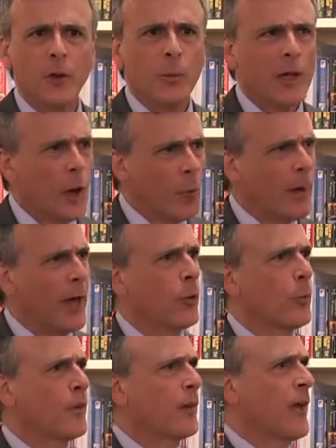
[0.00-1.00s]
We know
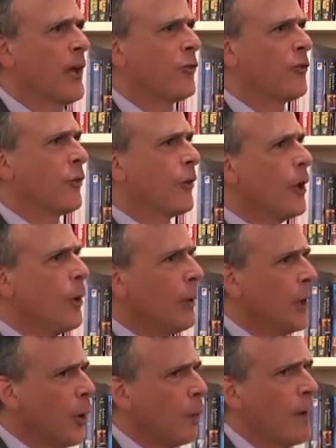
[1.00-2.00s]
better with cancer.
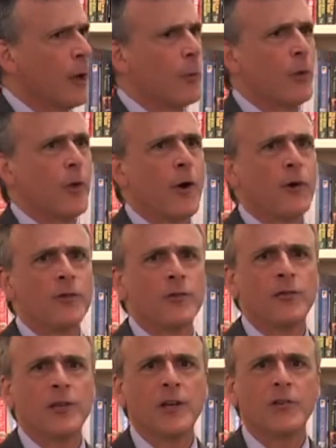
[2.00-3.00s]
We know better with heart
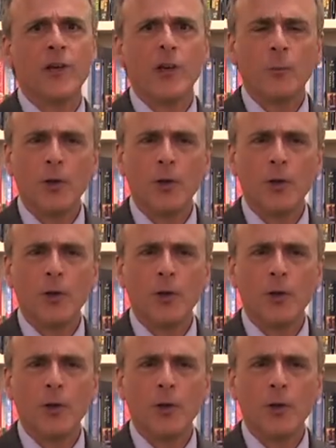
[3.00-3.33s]
disease.